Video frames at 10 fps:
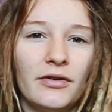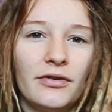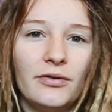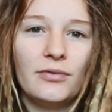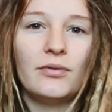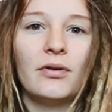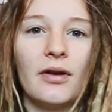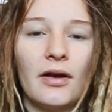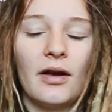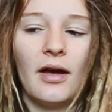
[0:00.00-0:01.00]
or two,
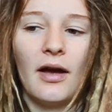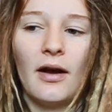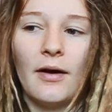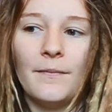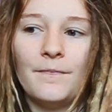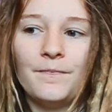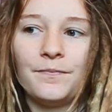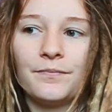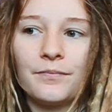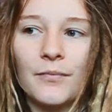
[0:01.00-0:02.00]
or
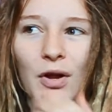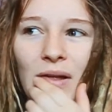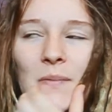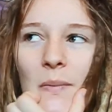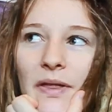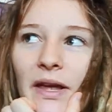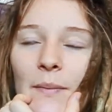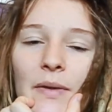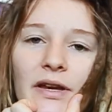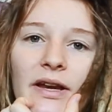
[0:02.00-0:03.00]
like maybe like
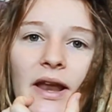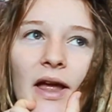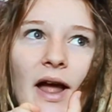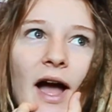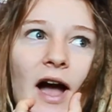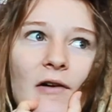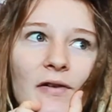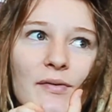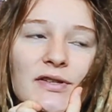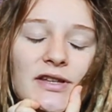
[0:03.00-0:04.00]
a minute and a half,
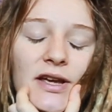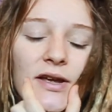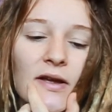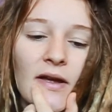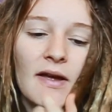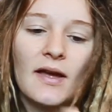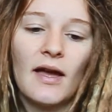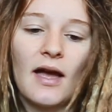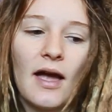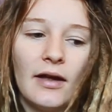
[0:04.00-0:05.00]
I would say.
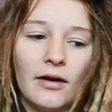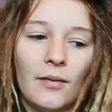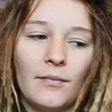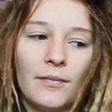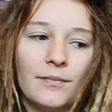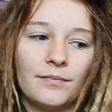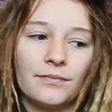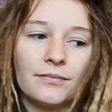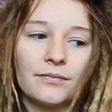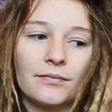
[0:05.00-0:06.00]
And
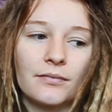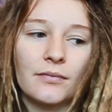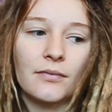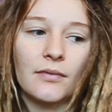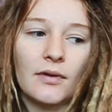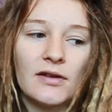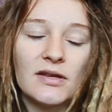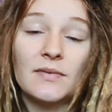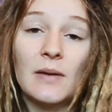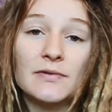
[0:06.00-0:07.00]

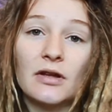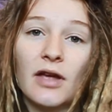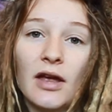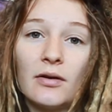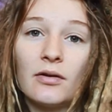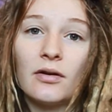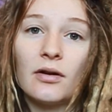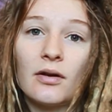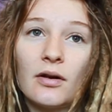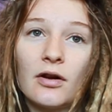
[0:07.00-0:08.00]
sometimes I'll get
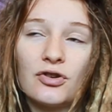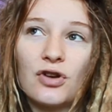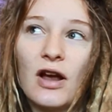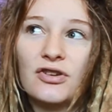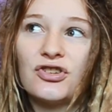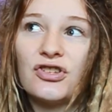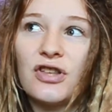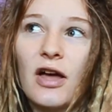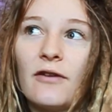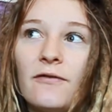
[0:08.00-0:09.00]
contractions
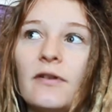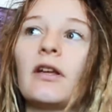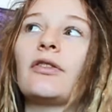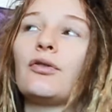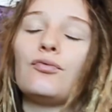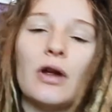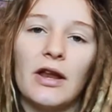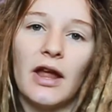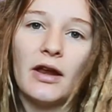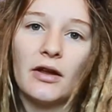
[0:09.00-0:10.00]
that feel like they're
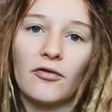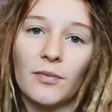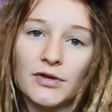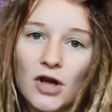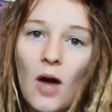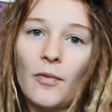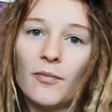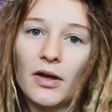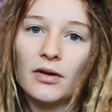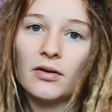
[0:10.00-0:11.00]
radiating from the top of
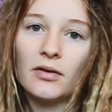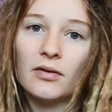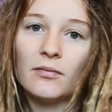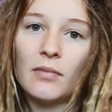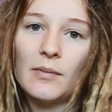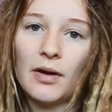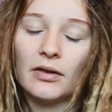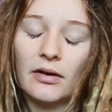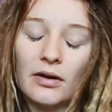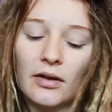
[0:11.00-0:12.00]
my
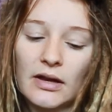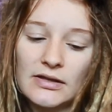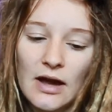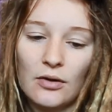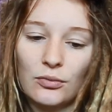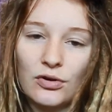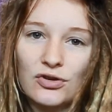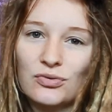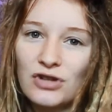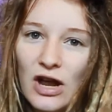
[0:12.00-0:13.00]
belly like
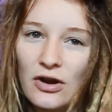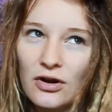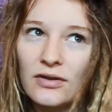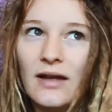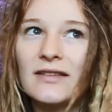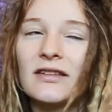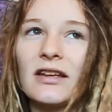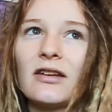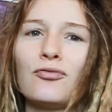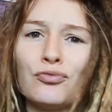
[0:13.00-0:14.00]
downwards, which I heard that's
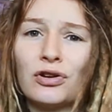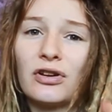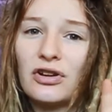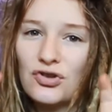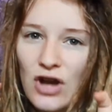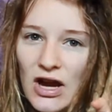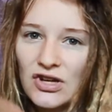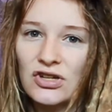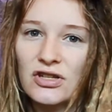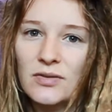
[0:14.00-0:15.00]
like real
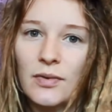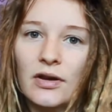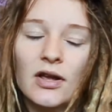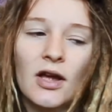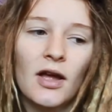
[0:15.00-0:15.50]
contractions, but